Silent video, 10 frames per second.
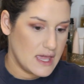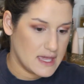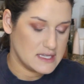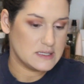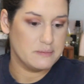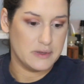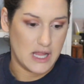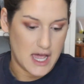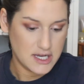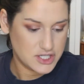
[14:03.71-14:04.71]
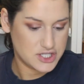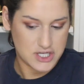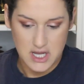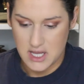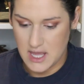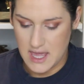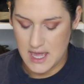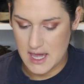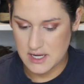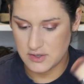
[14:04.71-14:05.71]
is blush,
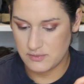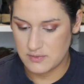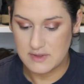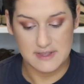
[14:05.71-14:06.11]
and